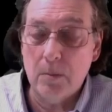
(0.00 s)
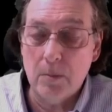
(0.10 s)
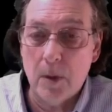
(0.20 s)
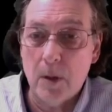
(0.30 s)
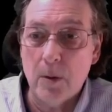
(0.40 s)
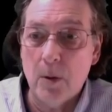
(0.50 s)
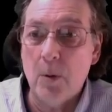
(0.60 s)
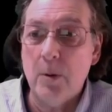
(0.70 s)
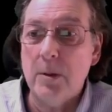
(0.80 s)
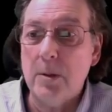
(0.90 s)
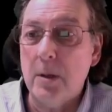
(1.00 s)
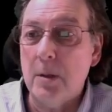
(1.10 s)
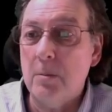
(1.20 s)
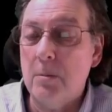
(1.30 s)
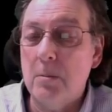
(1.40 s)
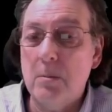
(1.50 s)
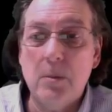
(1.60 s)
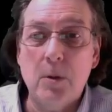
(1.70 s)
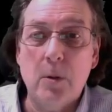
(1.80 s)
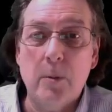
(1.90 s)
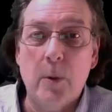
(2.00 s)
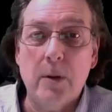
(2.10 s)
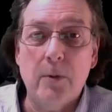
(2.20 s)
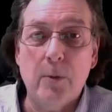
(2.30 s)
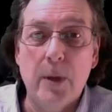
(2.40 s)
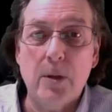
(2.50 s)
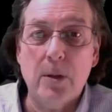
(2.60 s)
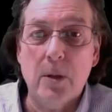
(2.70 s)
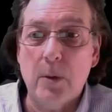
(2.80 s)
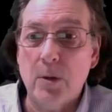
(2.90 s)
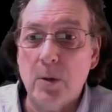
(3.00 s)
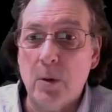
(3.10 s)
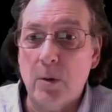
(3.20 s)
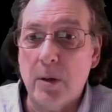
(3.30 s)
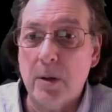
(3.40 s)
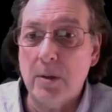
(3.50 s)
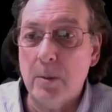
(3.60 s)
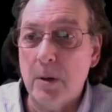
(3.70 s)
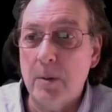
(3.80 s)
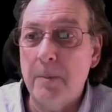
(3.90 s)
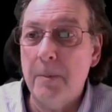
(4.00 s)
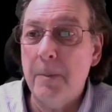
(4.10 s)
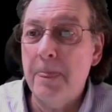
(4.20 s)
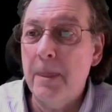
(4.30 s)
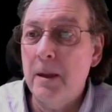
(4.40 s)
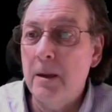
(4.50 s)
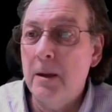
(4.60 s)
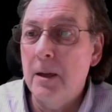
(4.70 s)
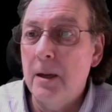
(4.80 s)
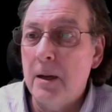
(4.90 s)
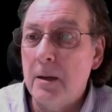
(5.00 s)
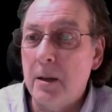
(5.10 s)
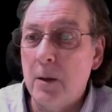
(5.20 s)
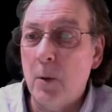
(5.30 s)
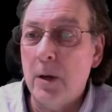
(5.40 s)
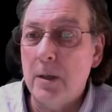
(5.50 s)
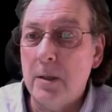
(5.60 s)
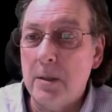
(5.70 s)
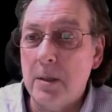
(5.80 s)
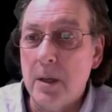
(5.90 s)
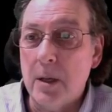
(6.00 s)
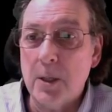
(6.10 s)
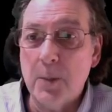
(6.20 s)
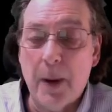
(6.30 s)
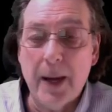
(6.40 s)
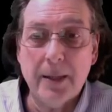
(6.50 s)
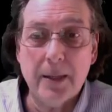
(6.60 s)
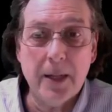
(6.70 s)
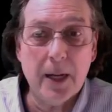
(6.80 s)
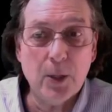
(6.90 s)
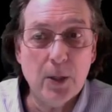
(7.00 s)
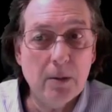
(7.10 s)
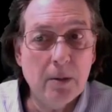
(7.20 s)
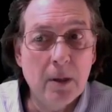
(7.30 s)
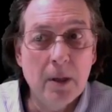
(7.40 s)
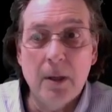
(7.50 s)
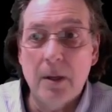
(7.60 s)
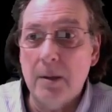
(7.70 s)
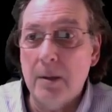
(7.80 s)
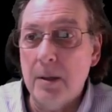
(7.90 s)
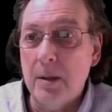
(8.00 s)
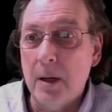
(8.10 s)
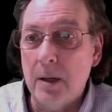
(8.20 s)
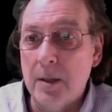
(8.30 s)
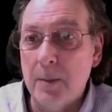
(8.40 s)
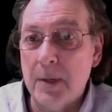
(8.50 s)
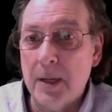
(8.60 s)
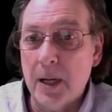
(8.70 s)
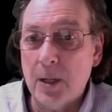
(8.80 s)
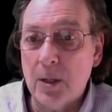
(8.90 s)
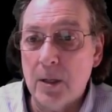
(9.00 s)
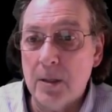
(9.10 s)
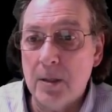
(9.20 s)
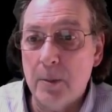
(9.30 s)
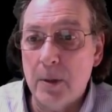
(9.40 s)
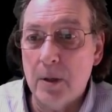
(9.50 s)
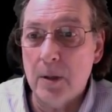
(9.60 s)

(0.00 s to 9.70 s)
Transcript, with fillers: on their own as they determine what information they want to show to the customer. Another one is the uh, spike detection. The uh, dip detection is similar,